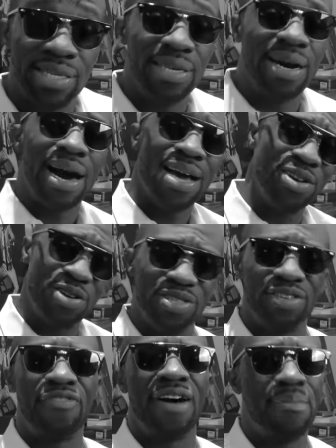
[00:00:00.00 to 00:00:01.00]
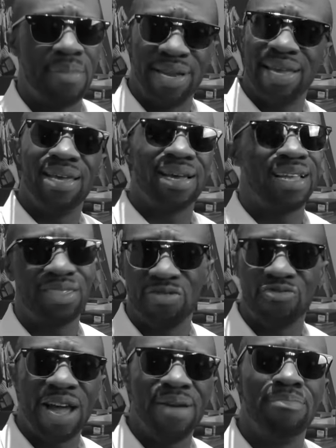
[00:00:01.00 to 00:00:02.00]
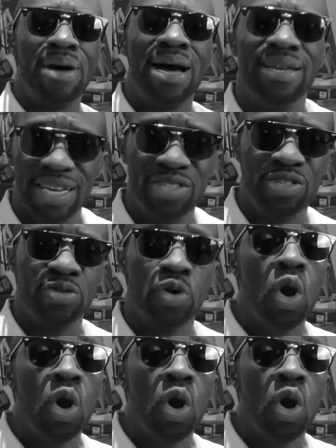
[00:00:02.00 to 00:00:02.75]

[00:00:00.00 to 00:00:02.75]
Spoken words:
see a lot of girls are fine, but they ain't got the right mind, they too